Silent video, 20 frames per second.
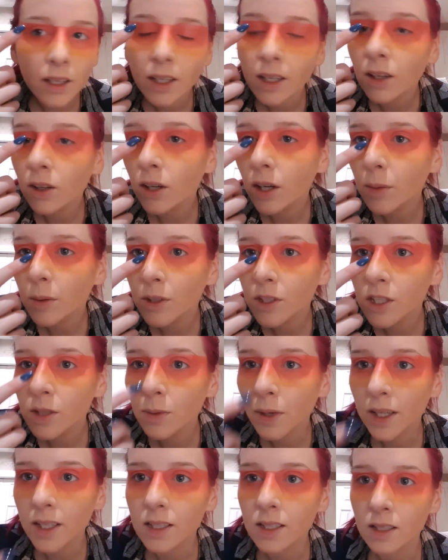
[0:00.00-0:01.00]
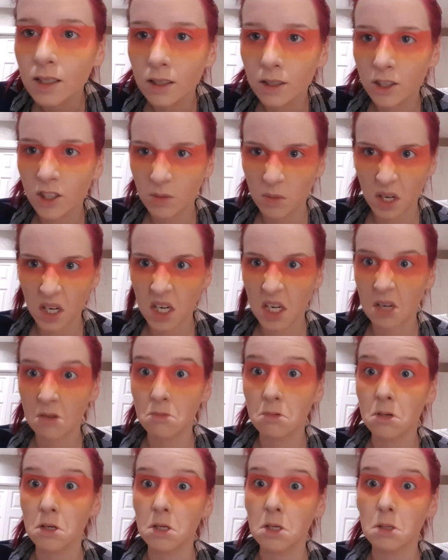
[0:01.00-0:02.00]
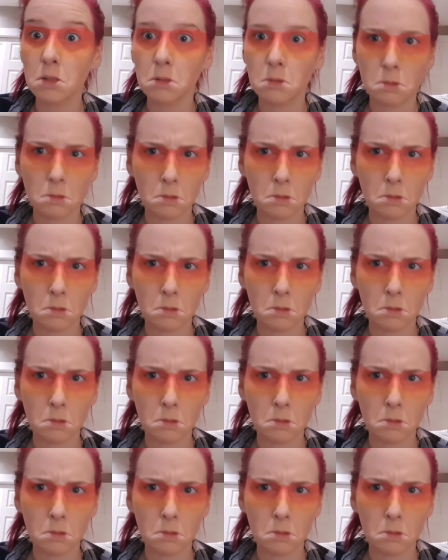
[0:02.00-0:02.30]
like, look how much space is under my eyebrow.